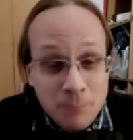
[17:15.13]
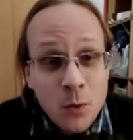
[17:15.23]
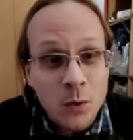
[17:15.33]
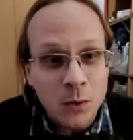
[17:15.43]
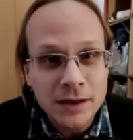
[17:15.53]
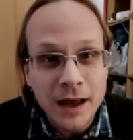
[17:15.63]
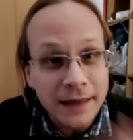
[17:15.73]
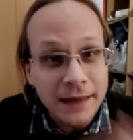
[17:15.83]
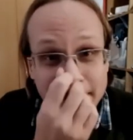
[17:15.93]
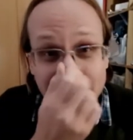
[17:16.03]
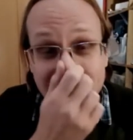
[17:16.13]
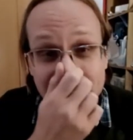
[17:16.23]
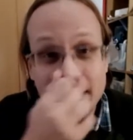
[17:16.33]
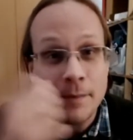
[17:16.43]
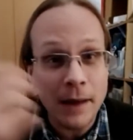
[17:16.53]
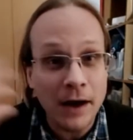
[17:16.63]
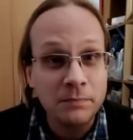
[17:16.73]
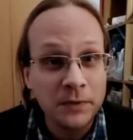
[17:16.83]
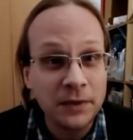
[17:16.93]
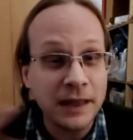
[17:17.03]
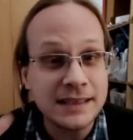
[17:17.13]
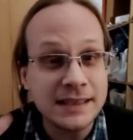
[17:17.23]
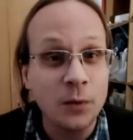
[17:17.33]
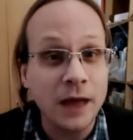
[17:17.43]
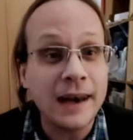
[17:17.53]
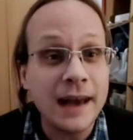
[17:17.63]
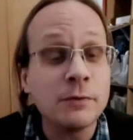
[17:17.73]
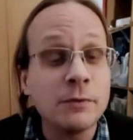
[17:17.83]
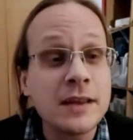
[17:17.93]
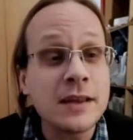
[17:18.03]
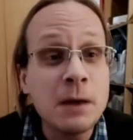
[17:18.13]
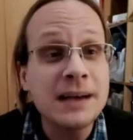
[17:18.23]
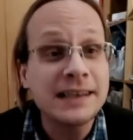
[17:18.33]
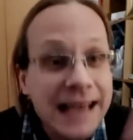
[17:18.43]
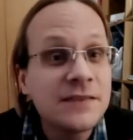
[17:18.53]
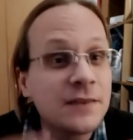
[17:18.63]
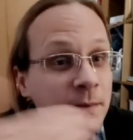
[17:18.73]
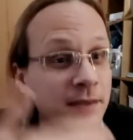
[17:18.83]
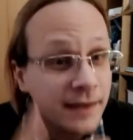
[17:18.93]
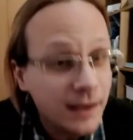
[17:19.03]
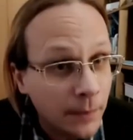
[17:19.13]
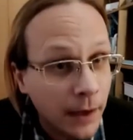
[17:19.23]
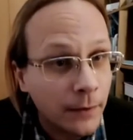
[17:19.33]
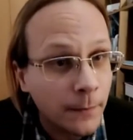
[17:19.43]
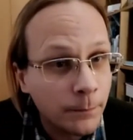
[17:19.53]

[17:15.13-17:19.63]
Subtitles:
board, and they think about things on that level. So there's much less for them to think about.